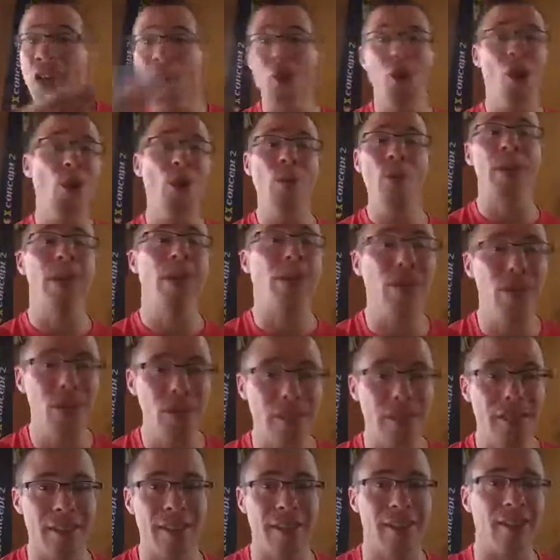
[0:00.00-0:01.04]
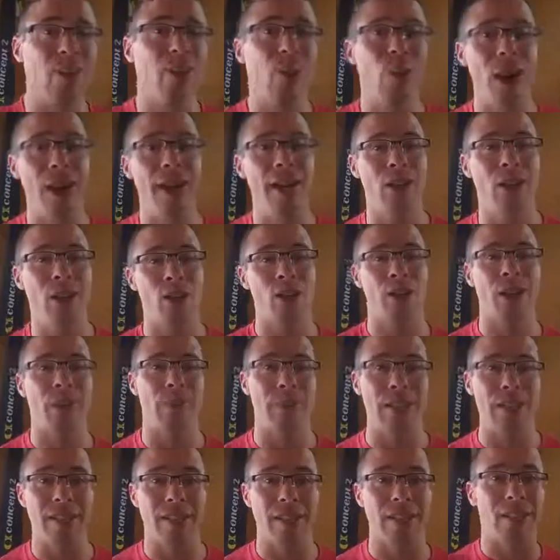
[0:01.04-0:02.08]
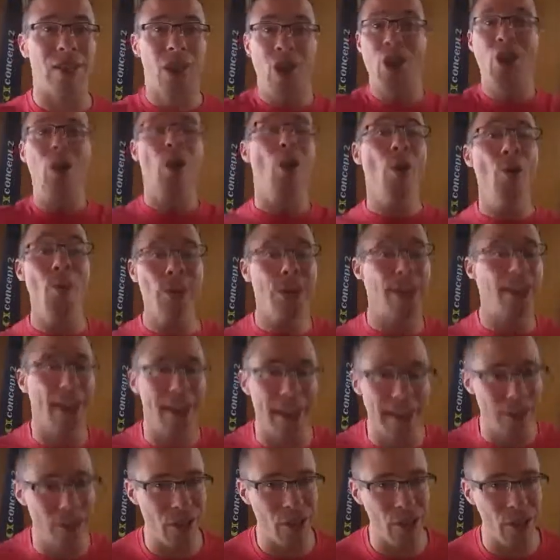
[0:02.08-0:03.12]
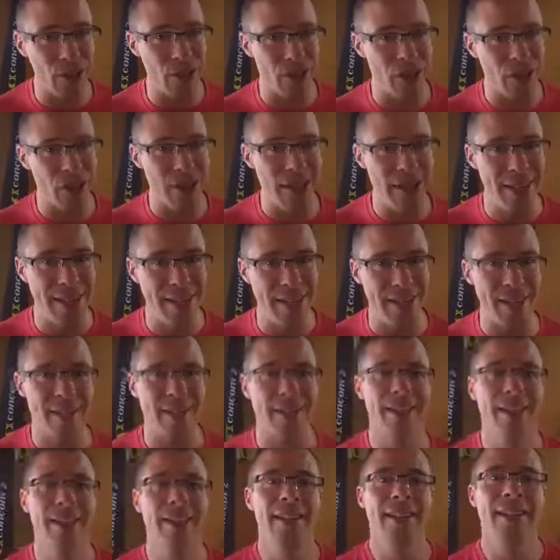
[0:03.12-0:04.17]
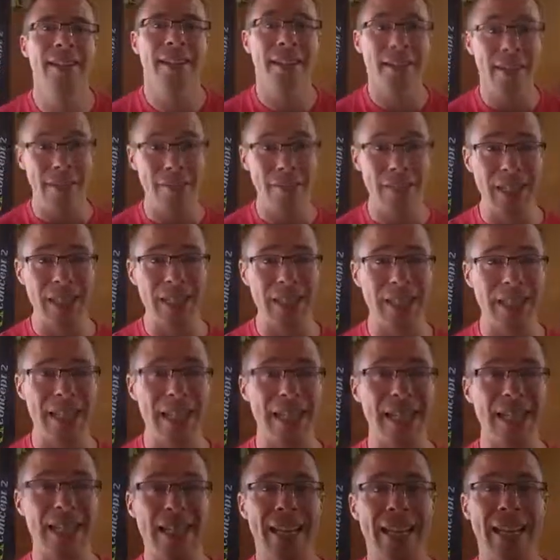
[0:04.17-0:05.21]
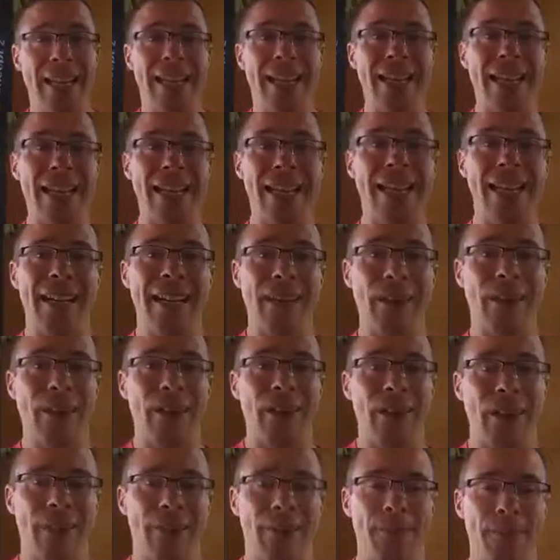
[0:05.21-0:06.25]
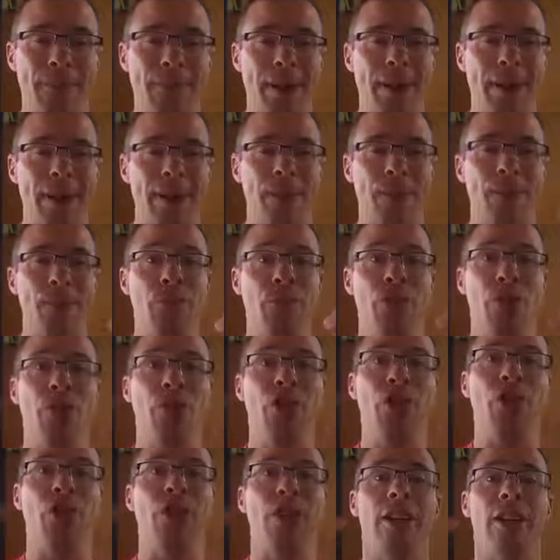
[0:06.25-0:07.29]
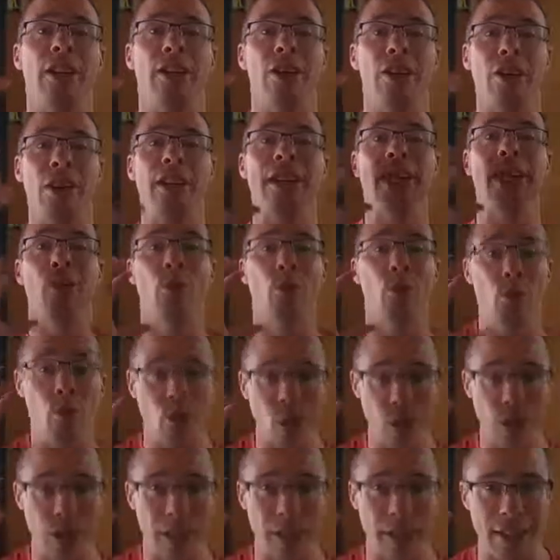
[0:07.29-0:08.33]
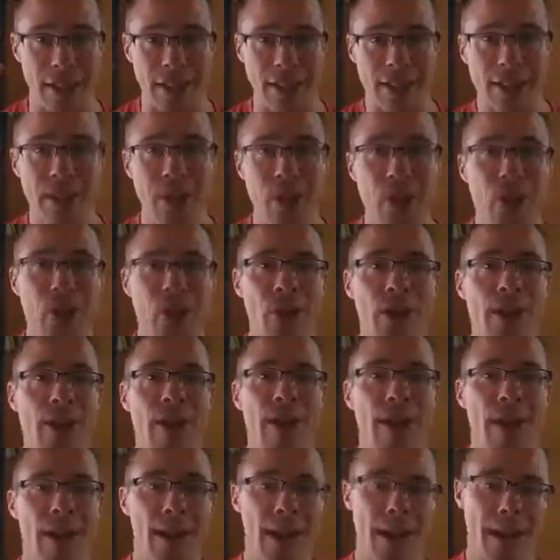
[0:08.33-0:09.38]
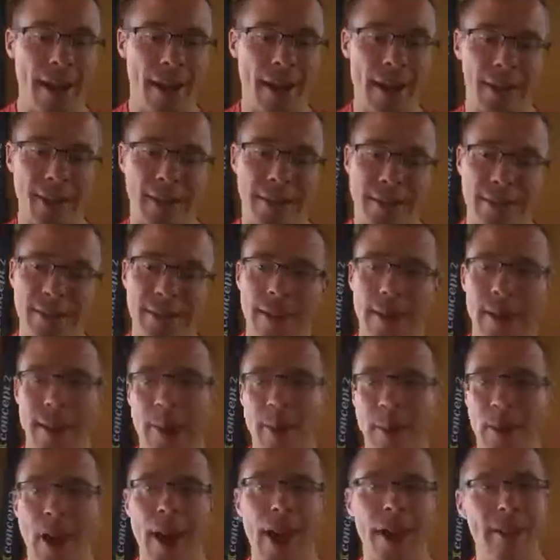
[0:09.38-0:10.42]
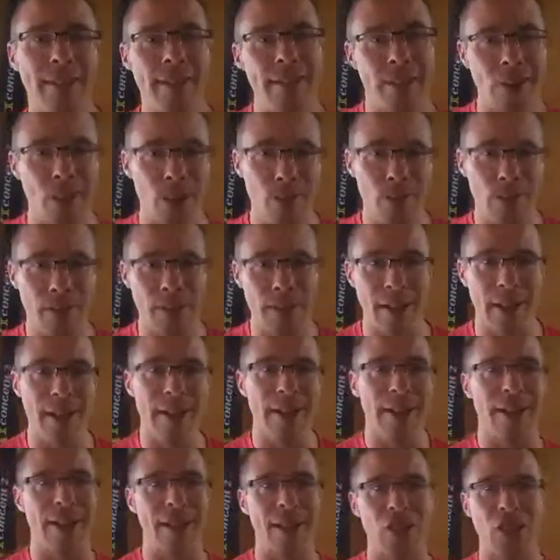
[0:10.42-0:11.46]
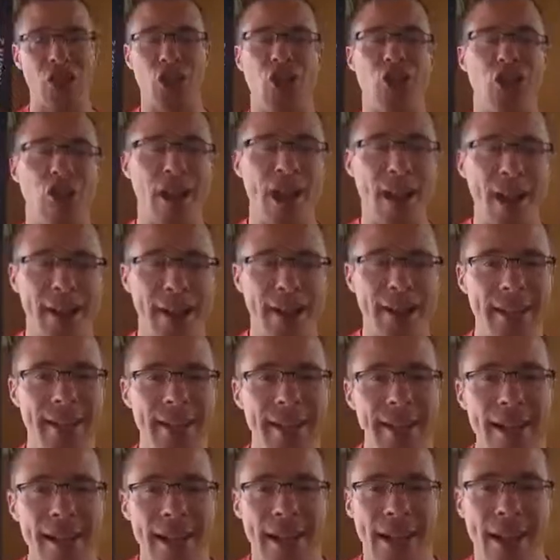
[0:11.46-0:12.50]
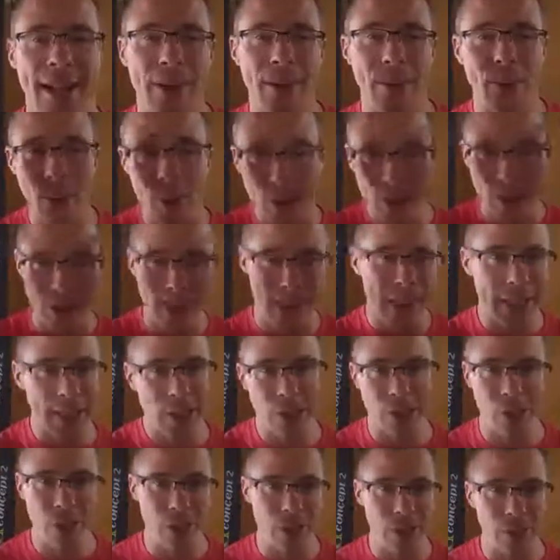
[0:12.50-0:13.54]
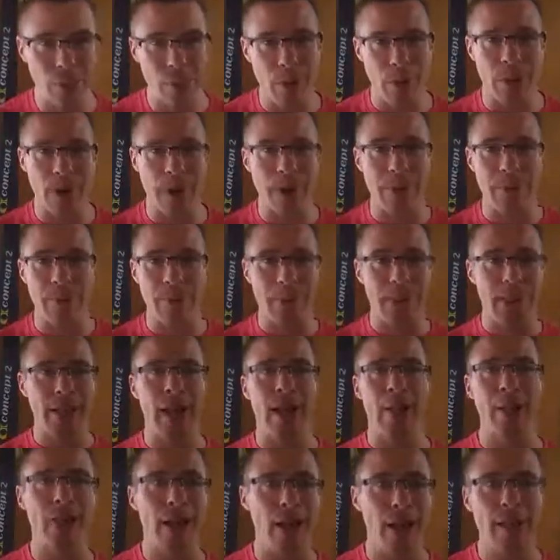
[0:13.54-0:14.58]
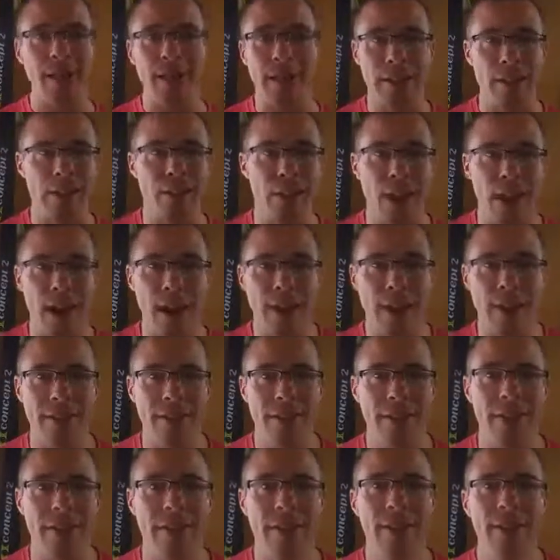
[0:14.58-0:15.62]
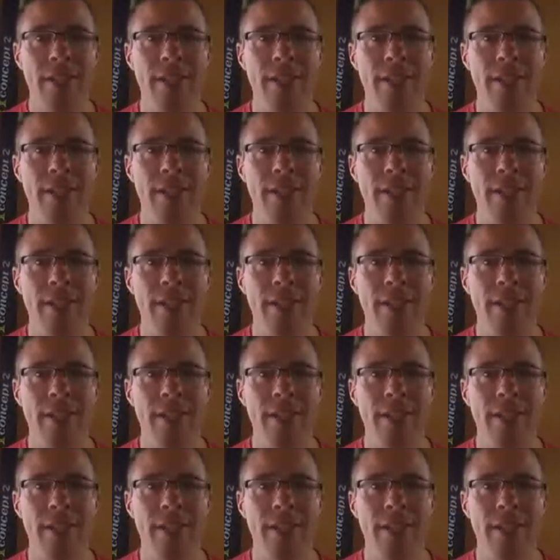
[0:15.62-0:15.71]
Nobody uses it. It's way too expensive. Nobody has those machines. Similarly, the drinking water that has isotopes in it, and they can track what sort of tissues in the body are metabolizing fast.